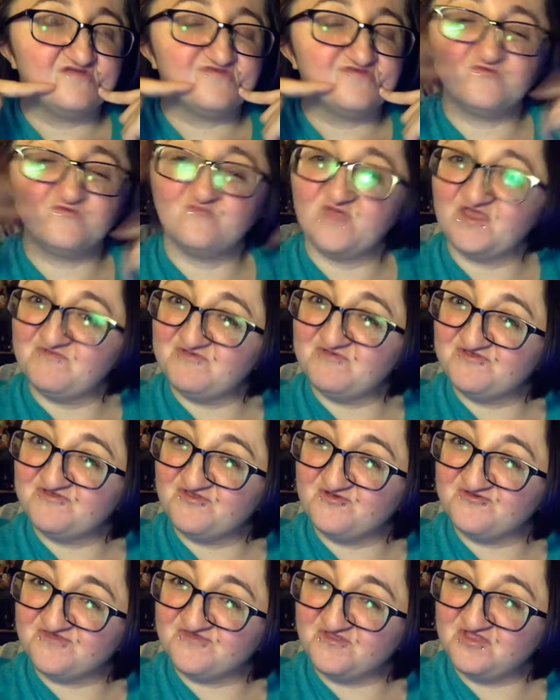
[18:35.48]
So maybe
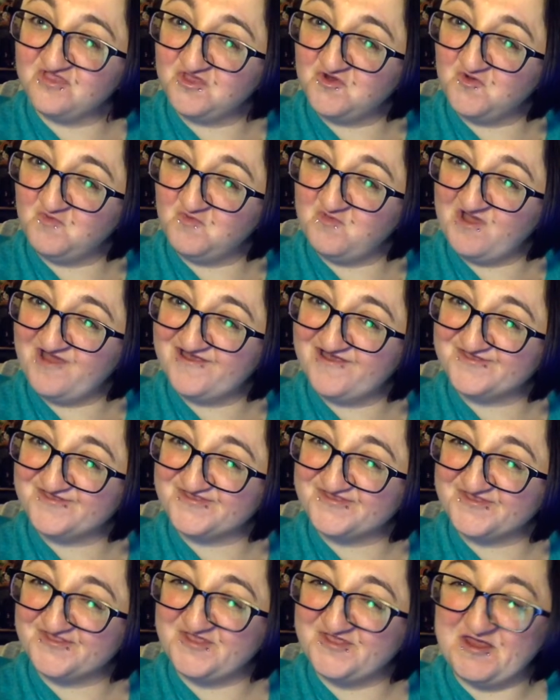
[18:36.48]
there's a little bias
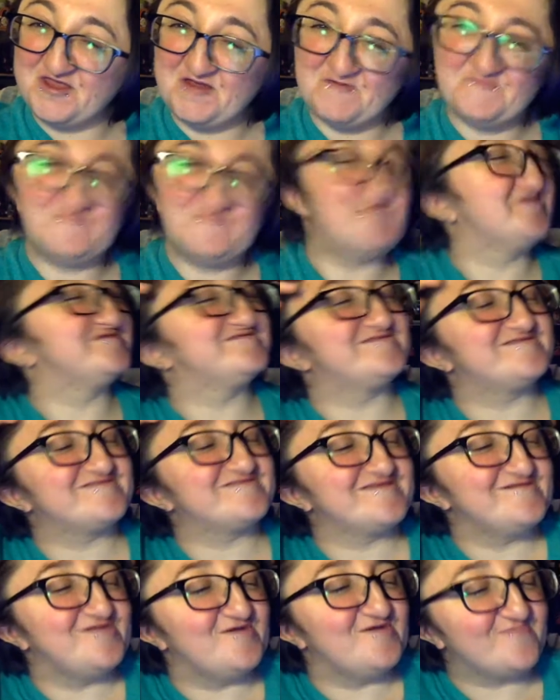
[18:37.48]
in there, but
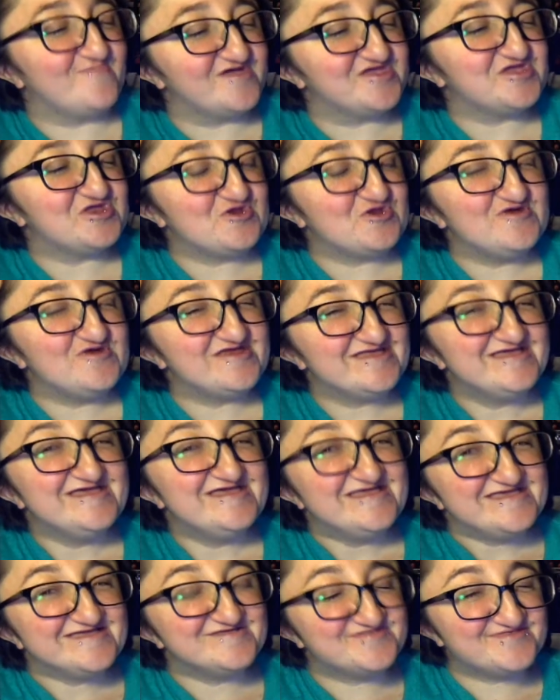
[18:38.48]
still I'm like, you know what,
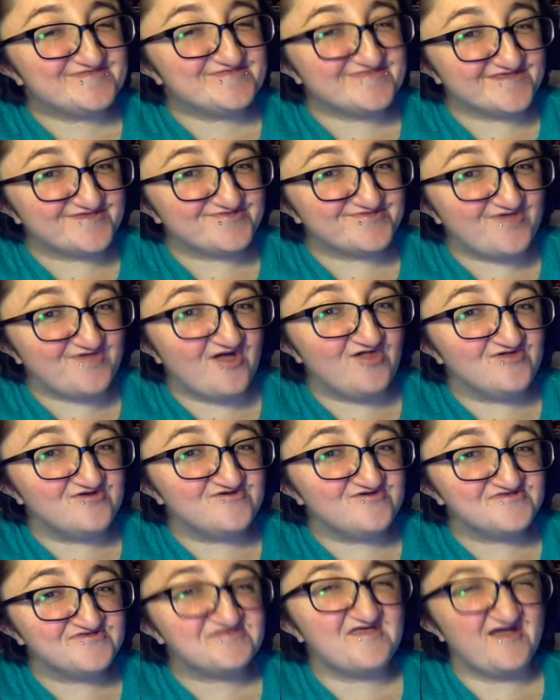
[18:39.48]
it's
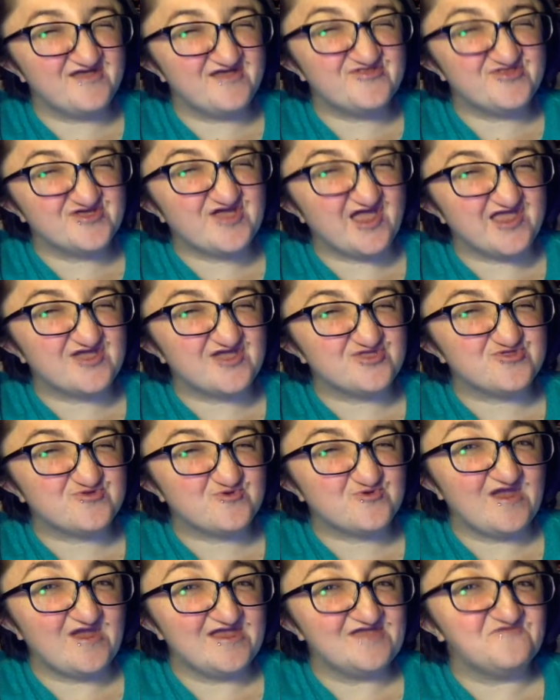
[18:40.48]
$6. I think I can
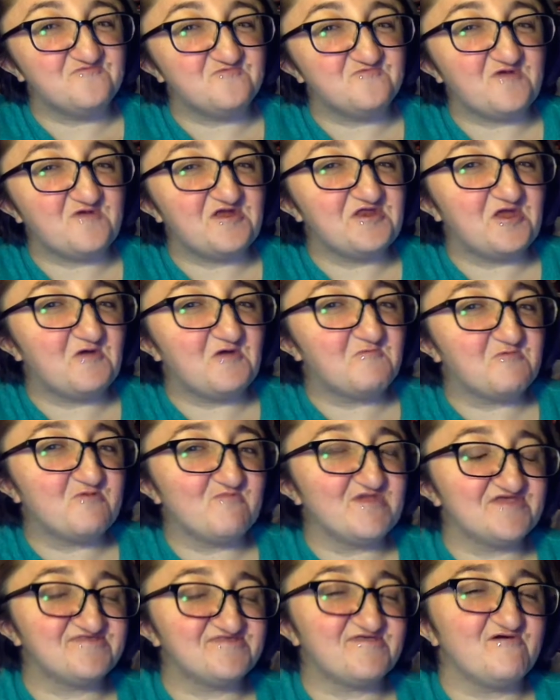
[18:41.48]
try it and find out for
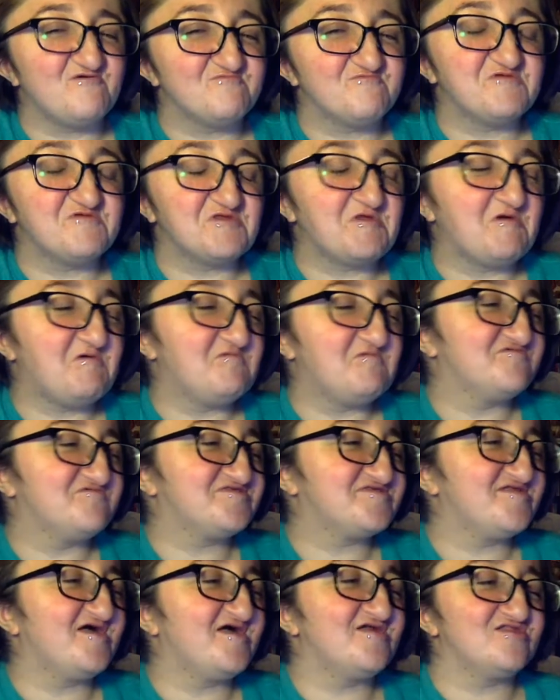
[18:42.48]
myself, you know?
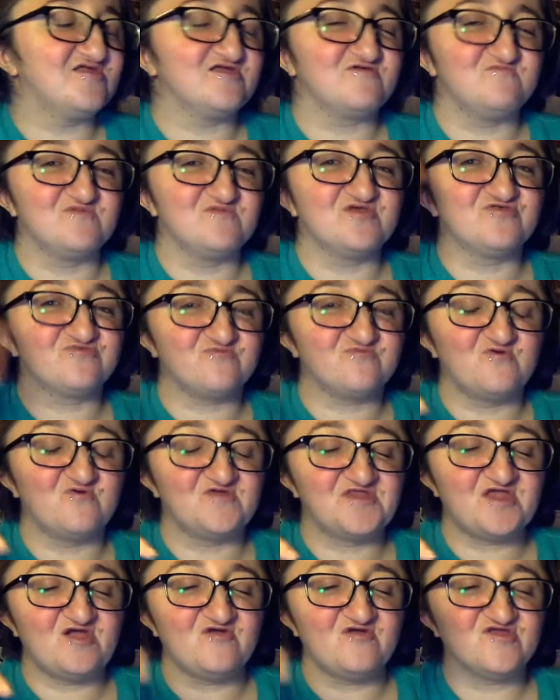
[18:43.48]
It's not like me throwing
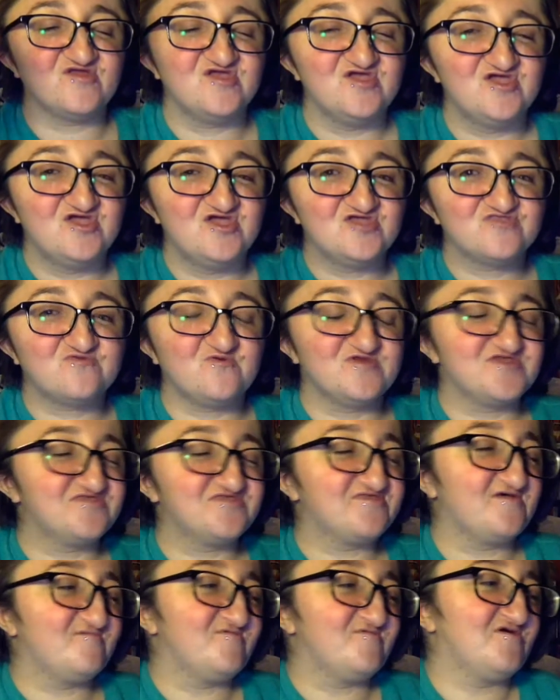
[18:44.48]
down
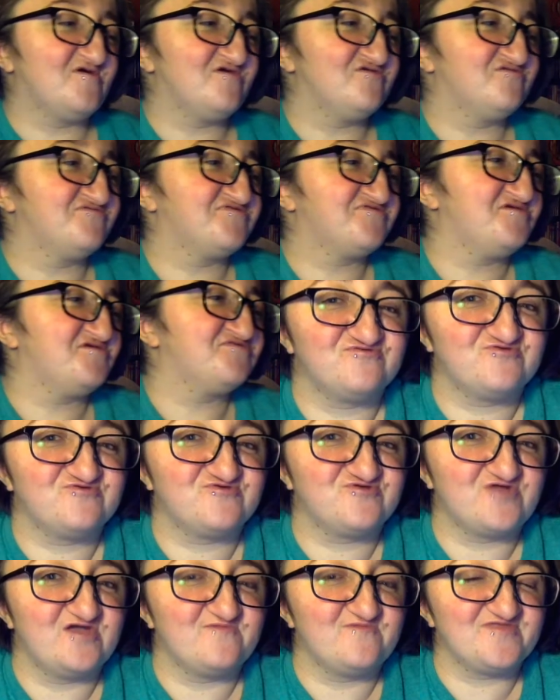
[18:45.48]
$27 on
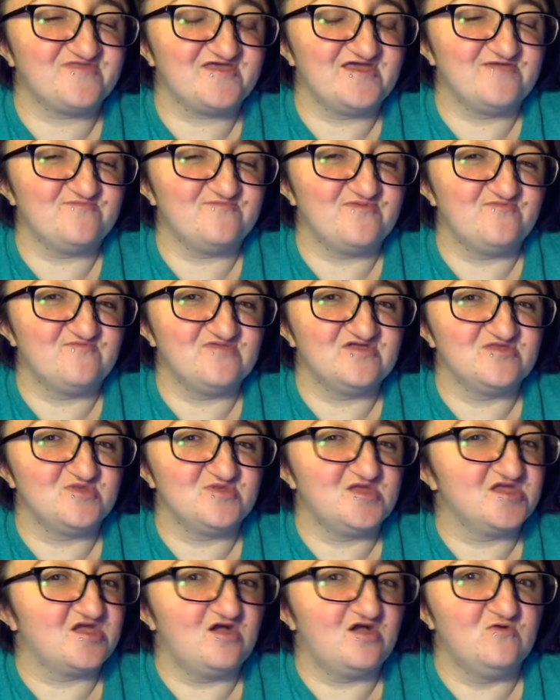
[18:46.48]
Shape Tape and being
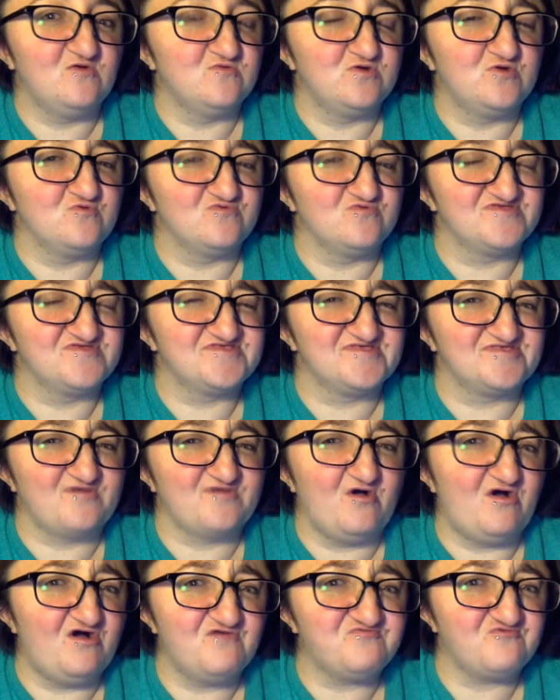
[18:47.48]
like, oh no, this is
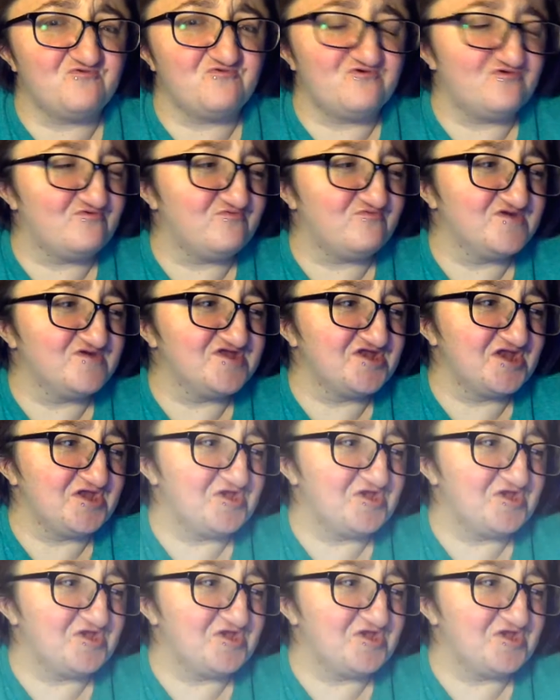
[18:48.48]
awful. What did I